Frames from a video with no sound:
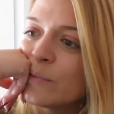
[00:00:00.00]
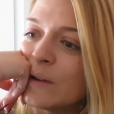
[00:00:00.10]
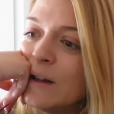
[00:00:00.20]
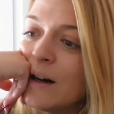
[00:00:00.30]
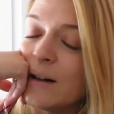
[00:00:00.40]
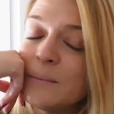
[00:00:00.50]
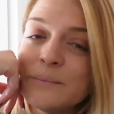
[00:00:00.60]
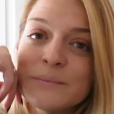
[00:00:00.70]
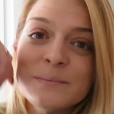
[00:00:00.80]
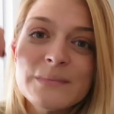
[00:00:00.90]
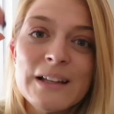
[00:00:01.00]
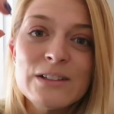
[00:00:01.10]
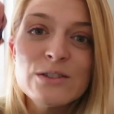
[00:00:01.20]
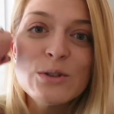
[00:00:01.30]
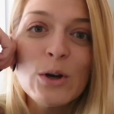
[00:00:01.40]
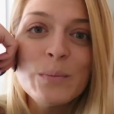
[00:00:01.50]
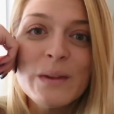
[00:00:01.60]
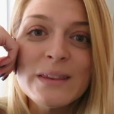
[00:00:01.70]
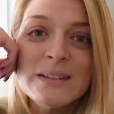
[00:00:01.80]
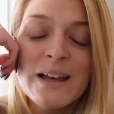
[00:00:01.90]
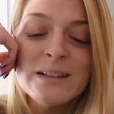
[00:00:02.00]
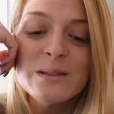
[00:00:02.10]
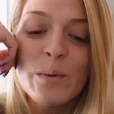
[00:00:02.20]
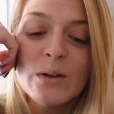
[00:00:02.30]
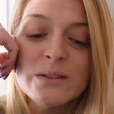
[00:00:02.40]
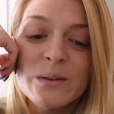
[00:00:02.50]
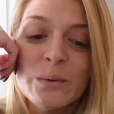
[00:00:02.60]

yeah, let's just hope that this antibiotic